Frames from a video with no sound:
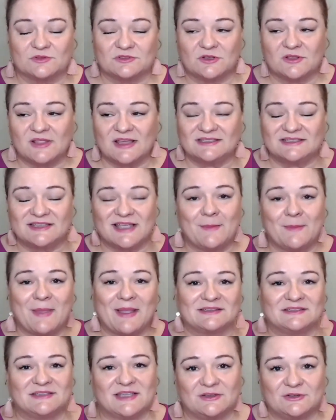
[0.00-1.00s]
So let's say
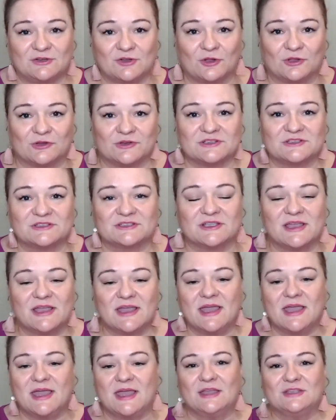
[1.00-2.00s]
about $10.
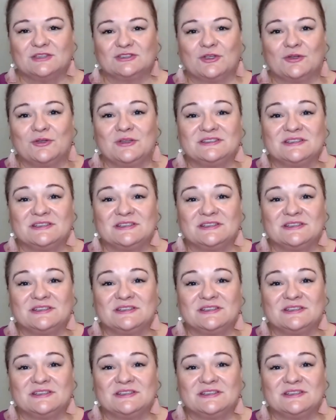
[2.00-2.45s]
So